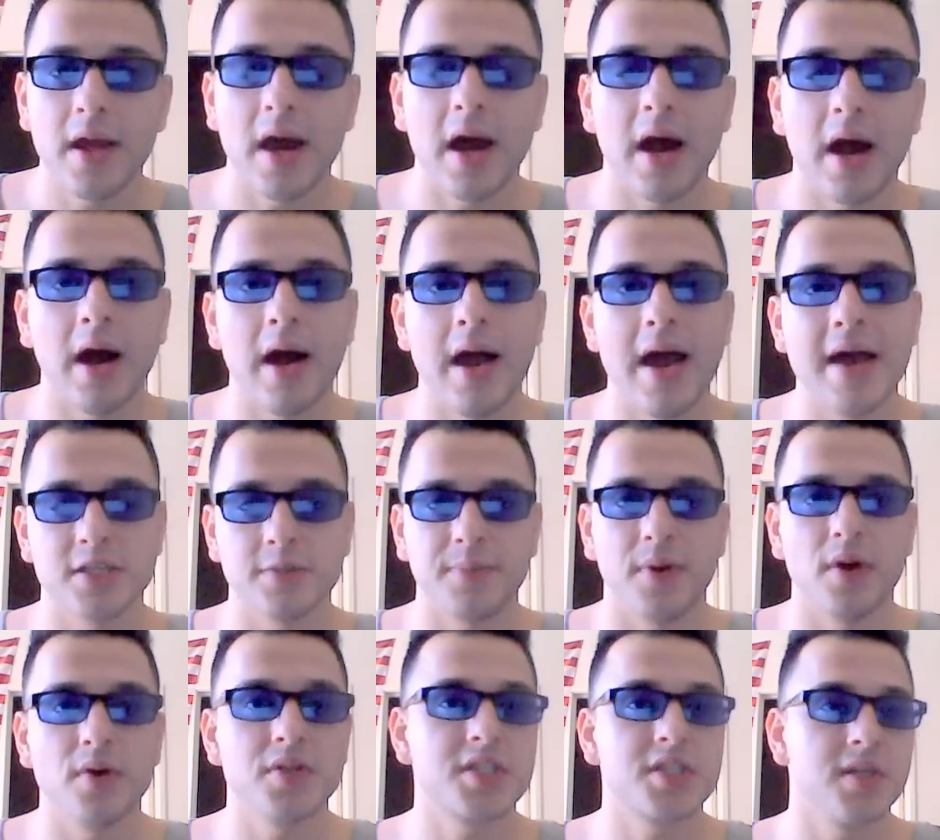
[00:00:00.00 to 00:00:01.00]
as
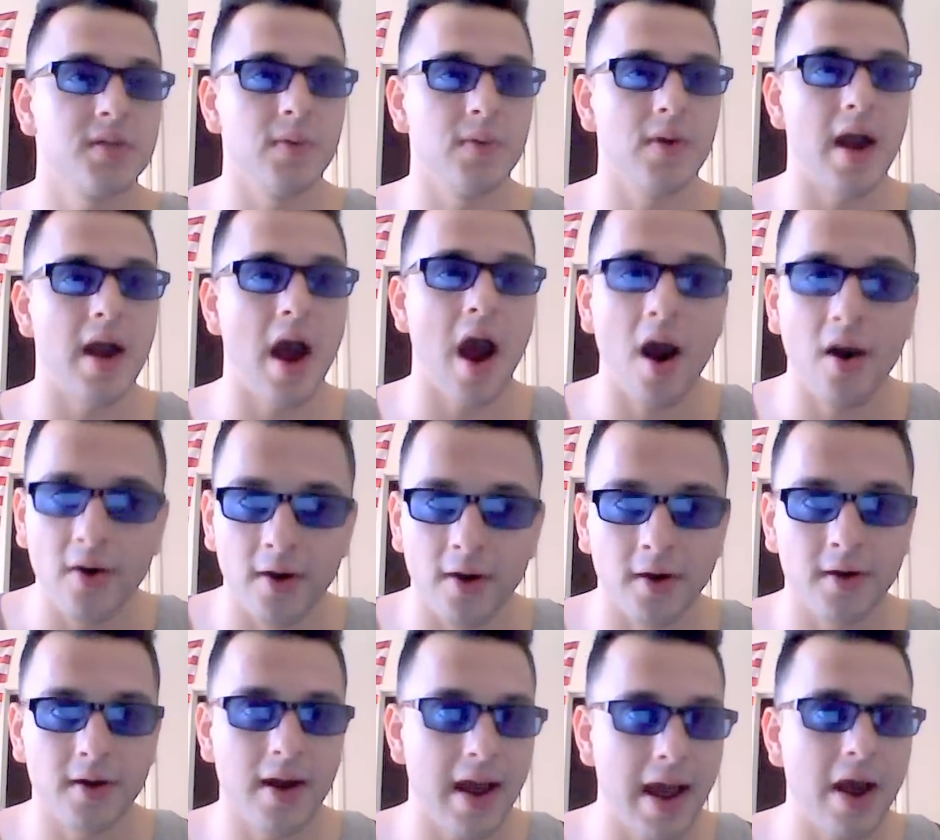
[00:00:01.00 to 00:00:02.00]
opposed to
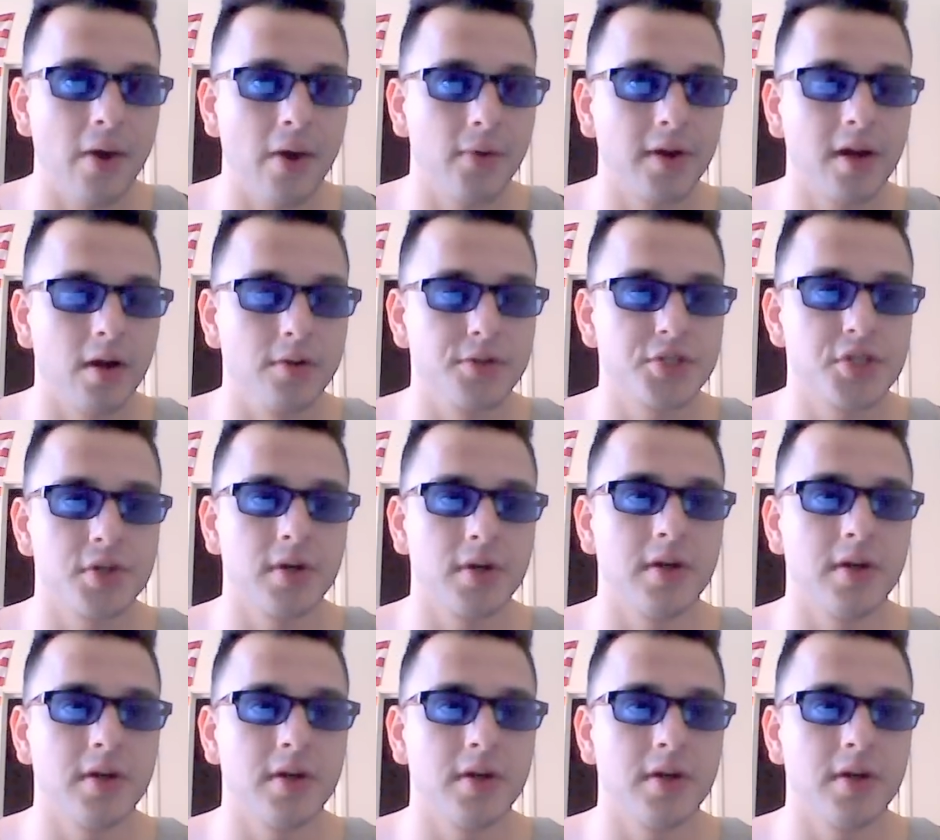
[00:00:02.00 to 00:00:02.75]
our culture,